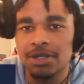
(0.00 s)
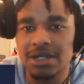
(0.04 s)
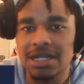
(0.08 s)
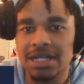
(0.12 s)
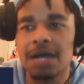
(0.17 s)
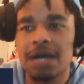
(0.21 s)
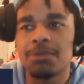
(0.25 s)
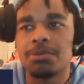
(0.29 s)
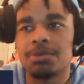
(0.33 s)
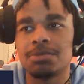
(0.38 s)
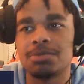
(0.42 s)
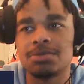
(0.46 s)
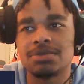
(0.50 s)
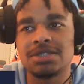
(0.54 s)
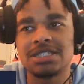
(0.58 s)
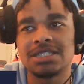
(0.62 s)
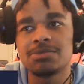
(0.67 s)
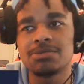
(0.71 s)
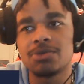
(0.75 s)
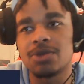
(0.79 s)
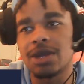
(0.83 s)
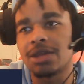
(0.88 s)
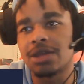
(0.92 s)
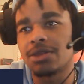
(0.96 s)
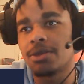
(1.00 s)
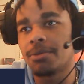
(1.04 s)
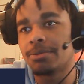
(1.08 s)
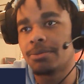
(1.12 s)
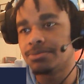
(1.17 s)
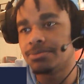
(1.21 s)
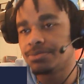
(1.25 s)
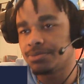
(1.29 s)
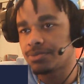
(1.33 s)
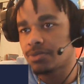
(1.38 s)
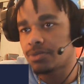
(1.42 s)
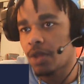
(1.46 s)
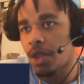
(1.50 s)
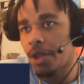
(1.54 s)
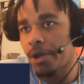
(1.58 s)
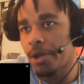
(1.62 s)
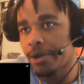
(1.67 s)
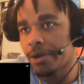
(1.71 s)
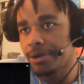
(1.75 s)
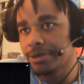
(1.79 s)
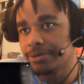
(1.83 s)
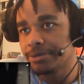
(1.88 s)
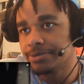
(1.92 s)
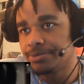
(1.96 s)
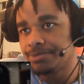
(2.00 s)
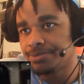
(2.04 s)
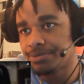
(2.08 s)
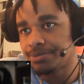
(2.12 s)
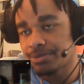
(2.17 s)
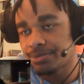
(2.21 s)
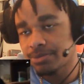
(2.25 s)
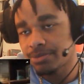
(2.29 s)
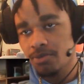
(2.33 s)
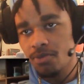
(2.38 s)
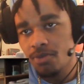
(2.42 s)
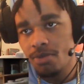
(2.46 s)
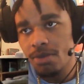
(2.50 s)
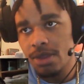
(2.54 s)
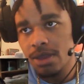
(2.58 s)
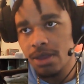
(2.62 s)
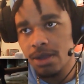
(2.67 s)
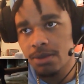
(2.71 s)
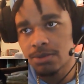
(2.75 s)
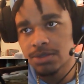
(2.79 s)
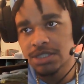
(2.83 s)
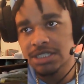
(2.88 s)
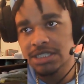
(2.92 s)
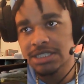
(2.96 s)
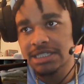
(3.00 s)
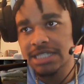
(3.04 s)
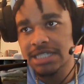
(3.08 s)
a comfortable team around them. I'm just